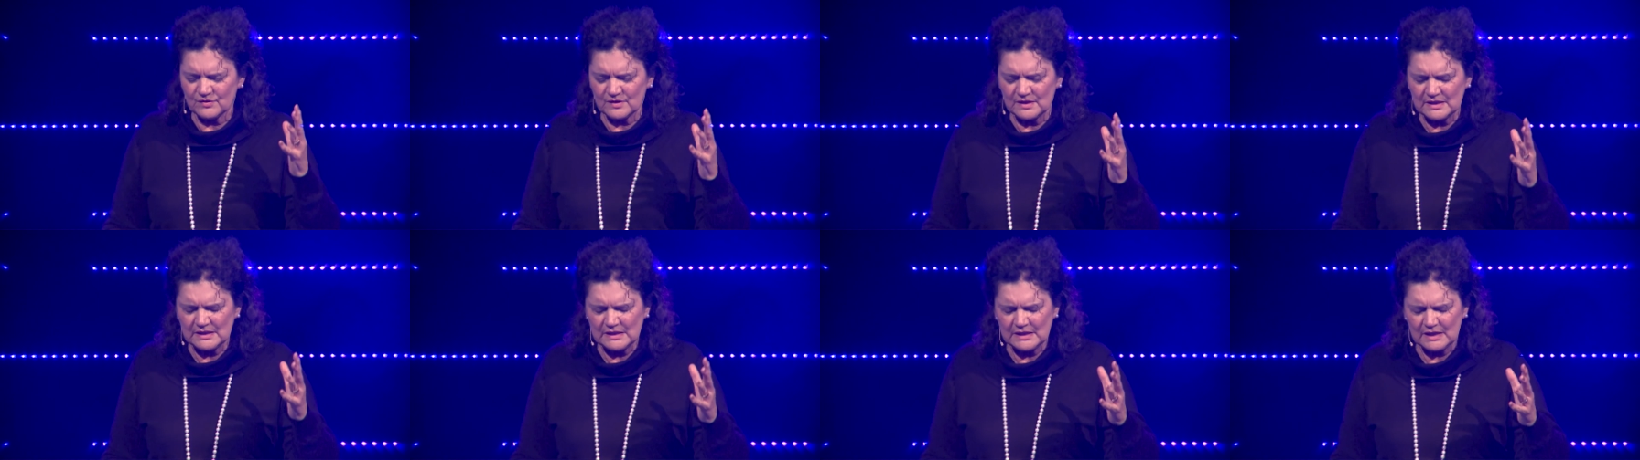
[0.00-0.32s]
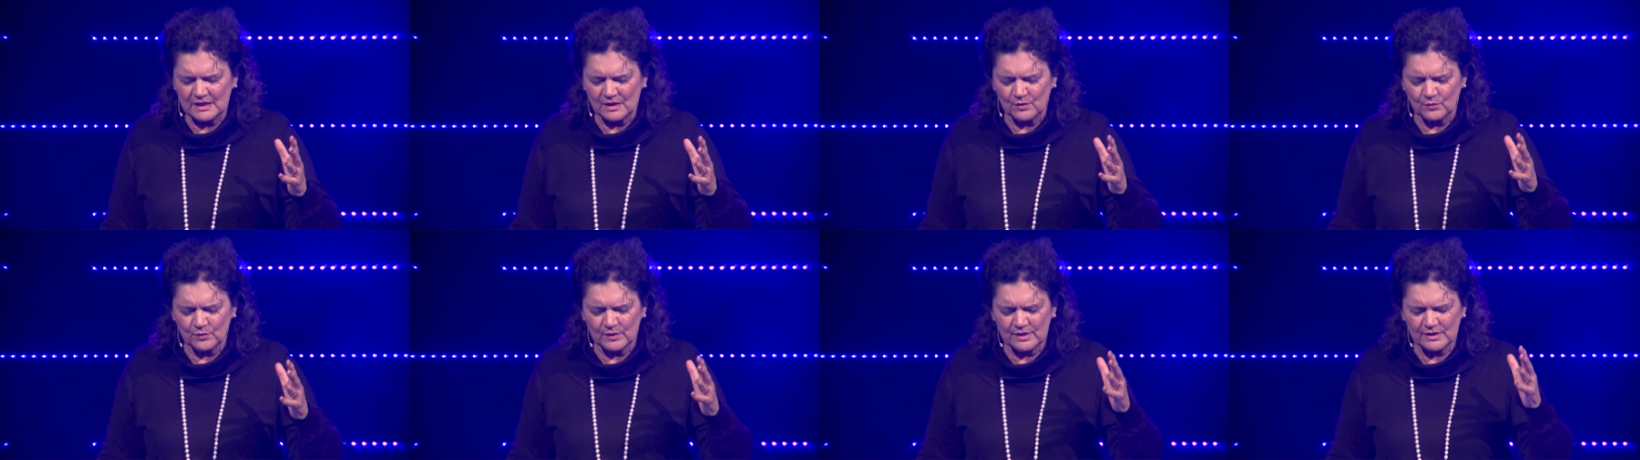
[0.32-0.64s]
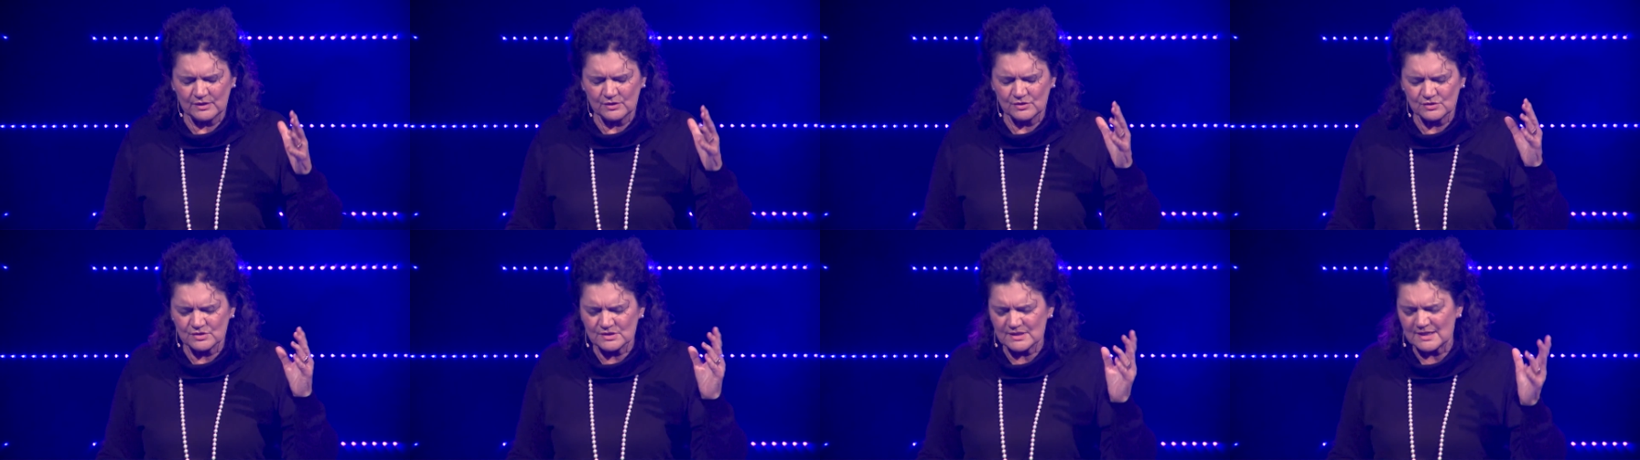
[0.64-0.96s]
thinking where
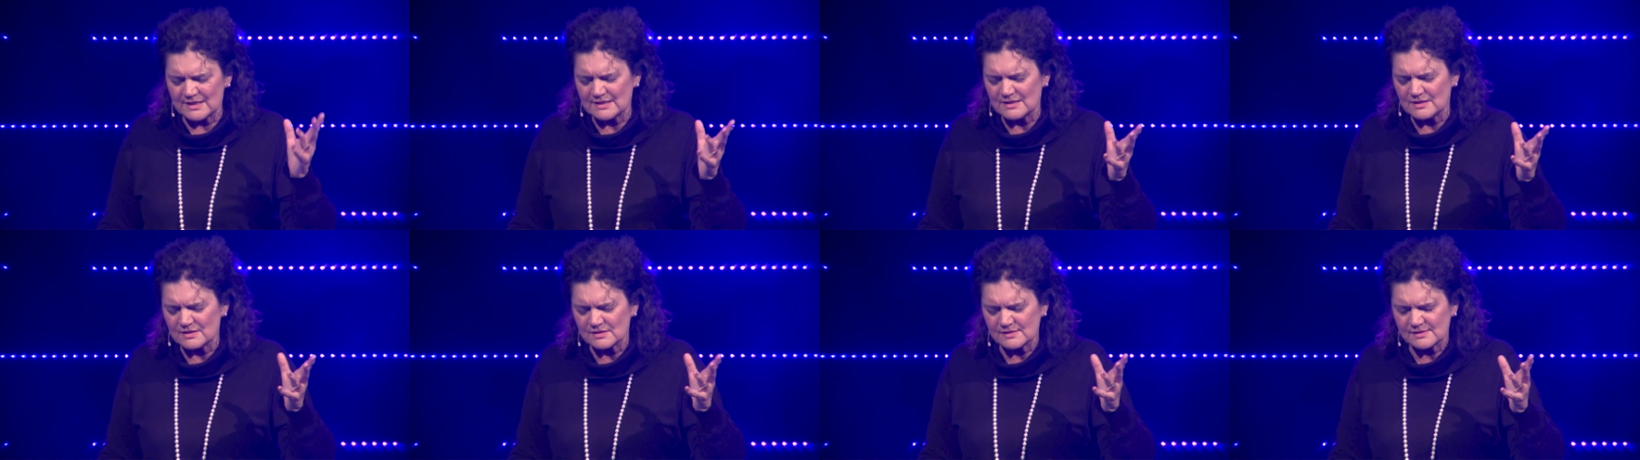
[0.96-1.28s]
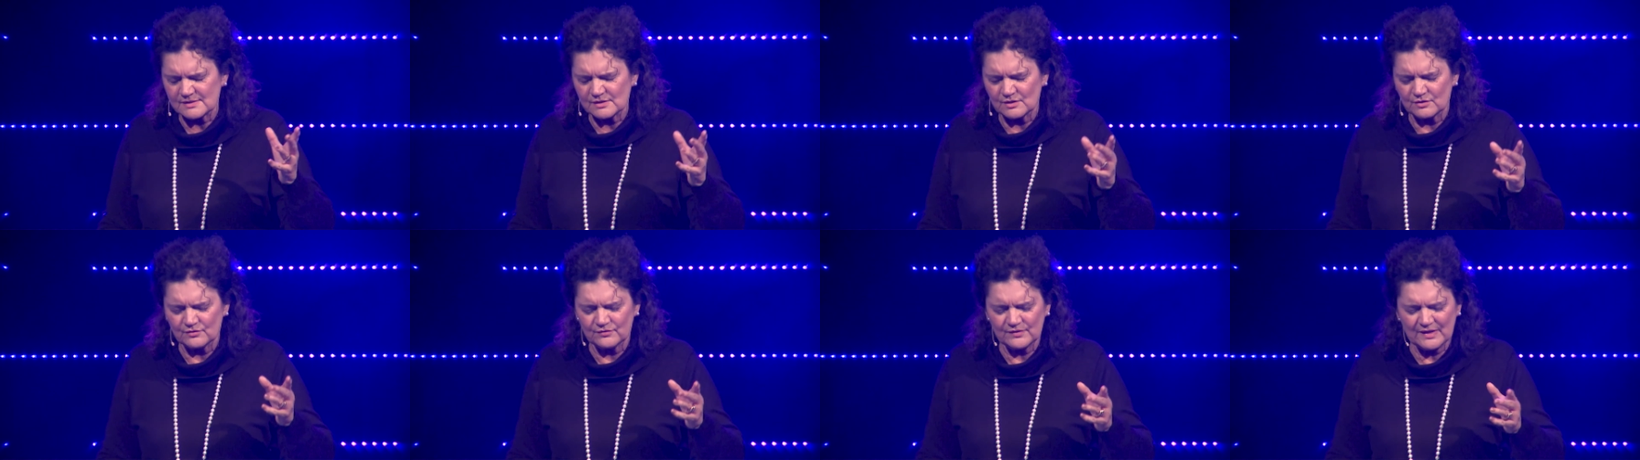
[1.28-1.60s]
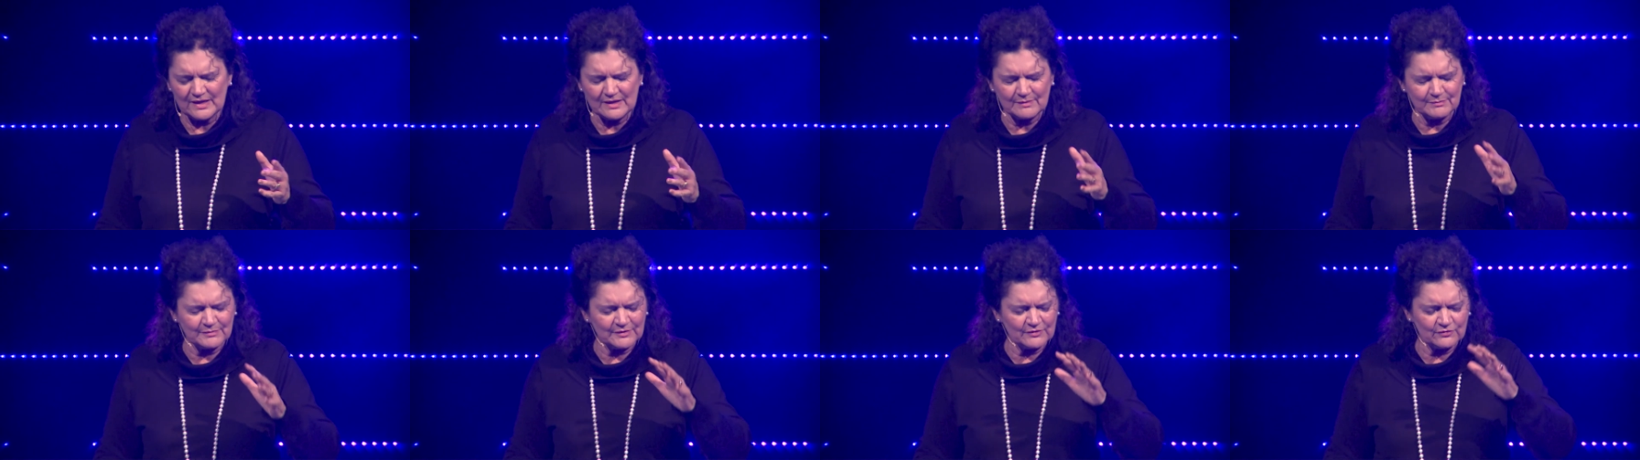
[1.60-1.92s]
you take yourself
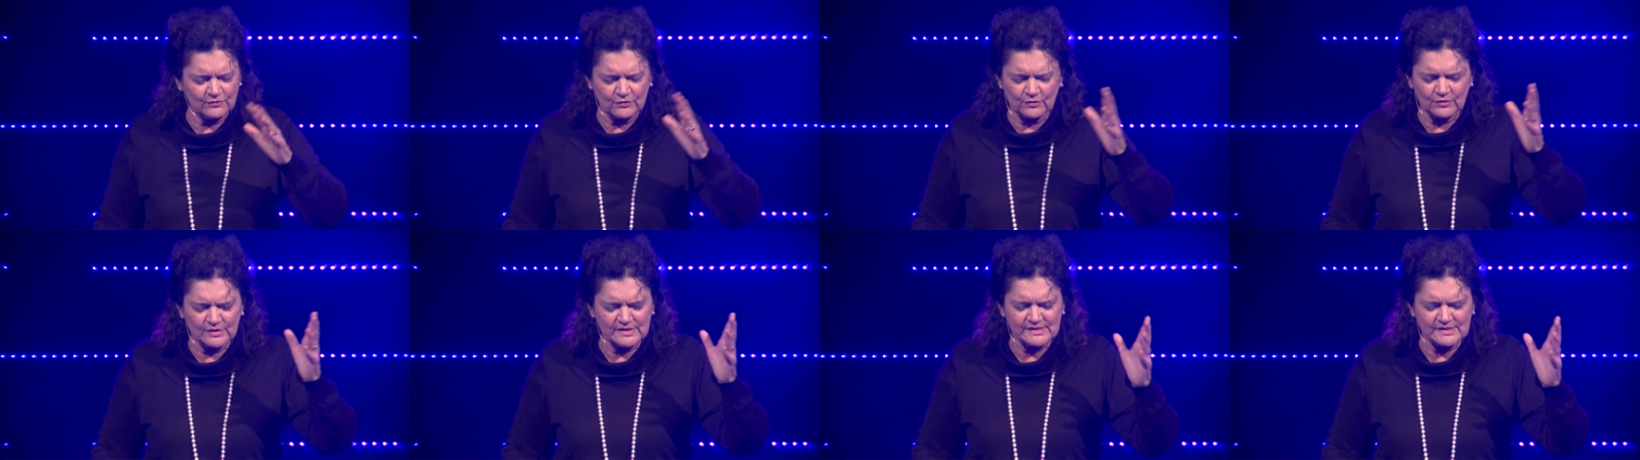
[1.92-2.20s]
out before